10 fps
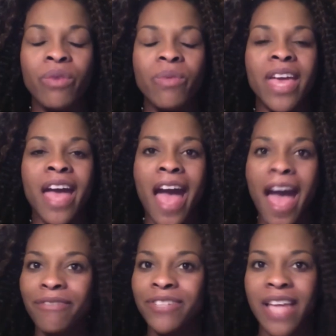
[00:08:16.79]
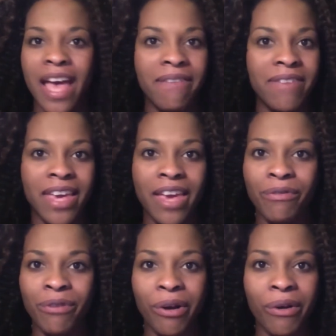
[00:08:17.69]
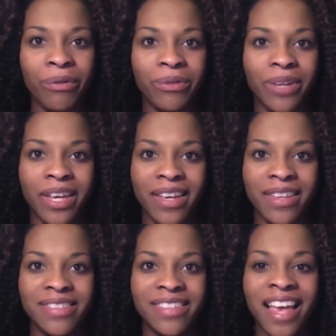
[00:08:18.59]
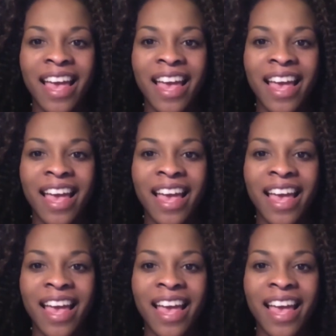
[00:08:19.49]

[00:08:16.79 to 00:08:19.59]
We have to advocate for our own kids.